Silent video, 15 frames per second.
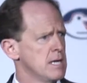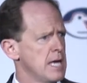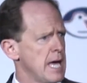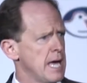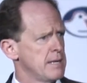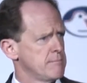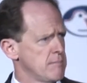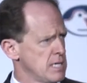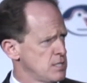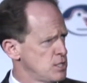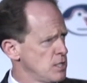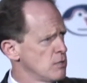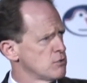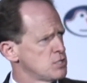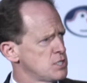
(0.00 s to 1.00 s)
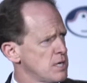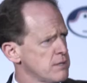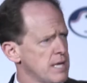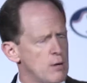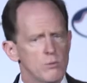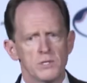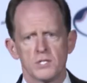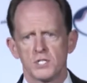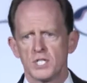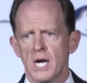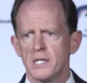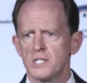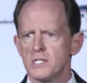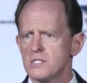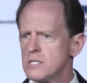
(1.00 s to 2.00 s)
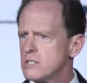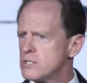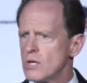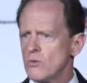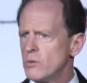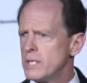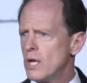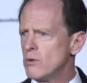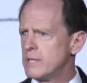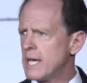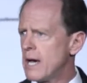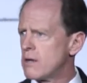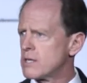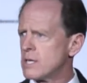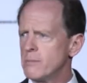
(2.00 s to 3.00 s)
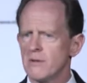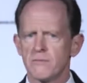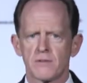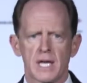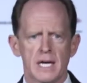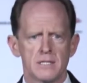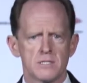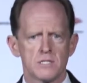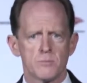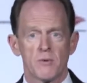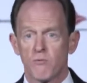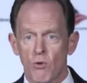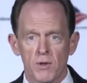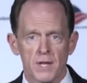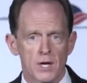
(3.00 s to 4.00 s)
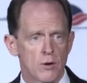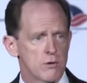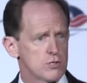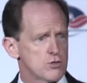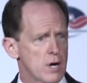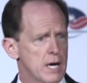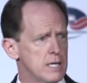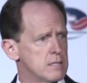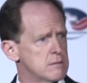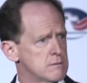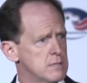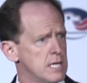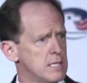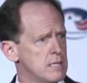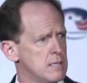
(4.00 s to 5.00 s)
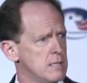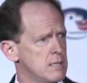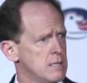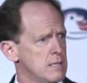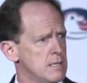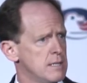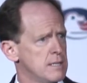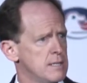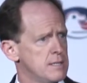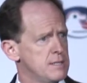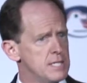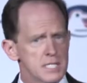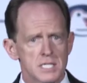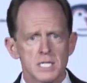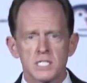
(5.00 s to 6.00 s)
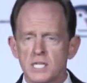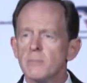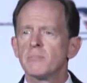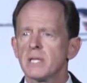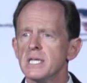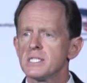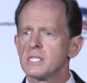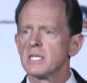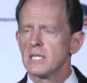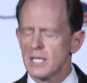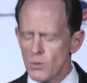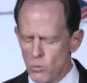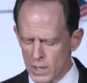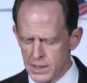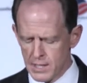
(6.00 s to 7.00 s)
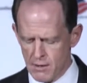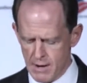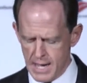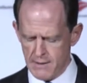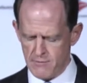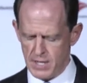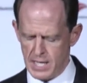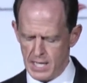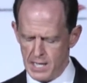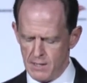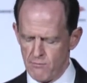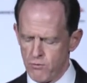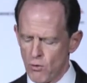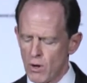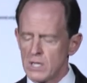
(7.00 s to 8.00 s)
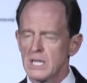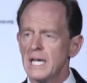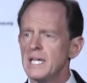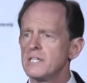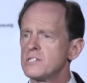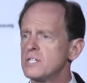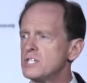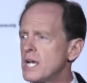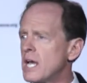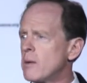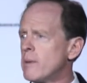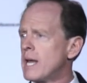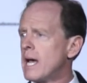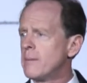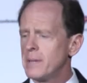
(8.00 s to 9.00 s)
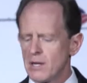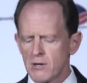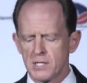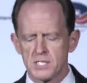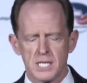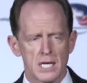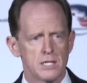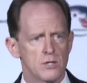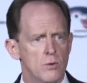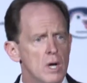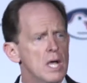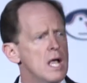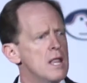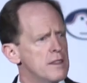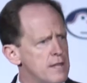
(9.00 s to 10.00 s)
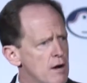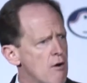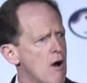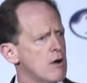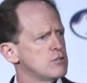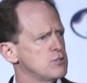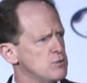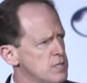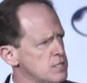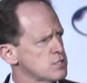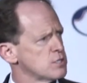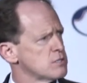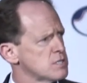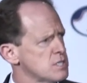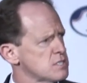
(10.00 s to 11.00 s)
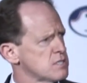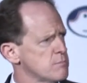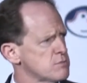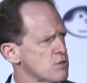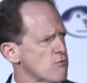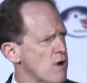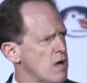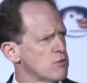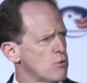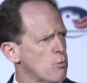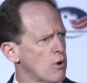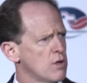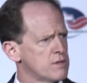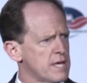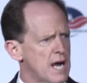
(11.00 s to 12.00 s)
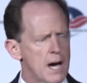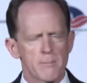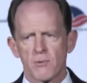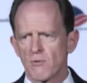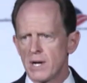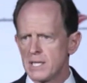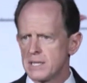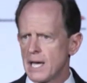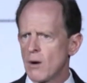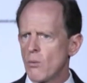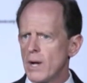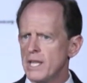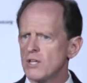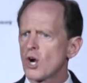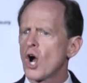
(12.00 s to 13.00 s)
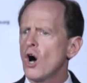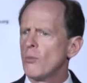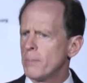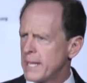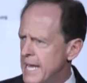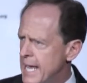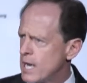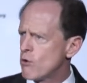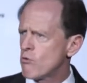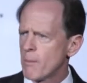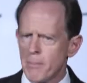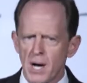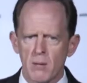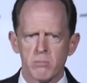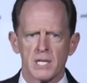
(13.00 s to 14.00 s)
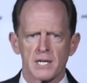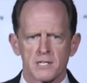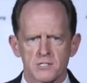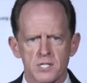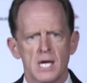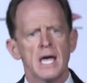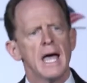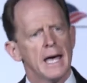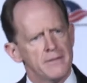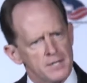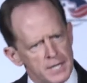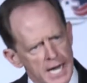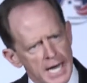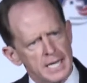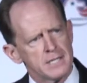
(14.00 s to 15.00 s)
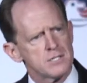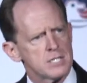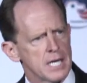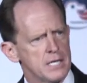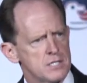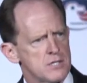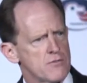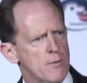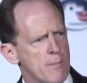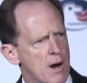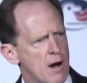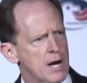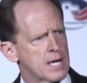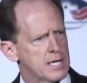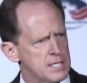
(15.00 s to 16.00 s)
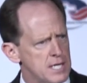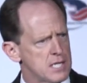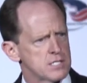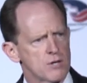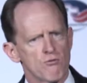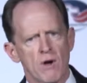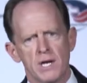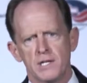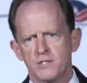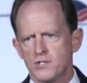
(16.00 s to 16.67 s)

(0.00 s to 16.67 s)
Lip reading: and share that with the judges, and so we know the outcome of cases before they go to trial, right? This is implicitly what they're advocating for. Ladies and gentlemen, I'm here to tell you, there are judicial systems around the world that operate that way. They're called banana republics, and the United States of America doesn't run its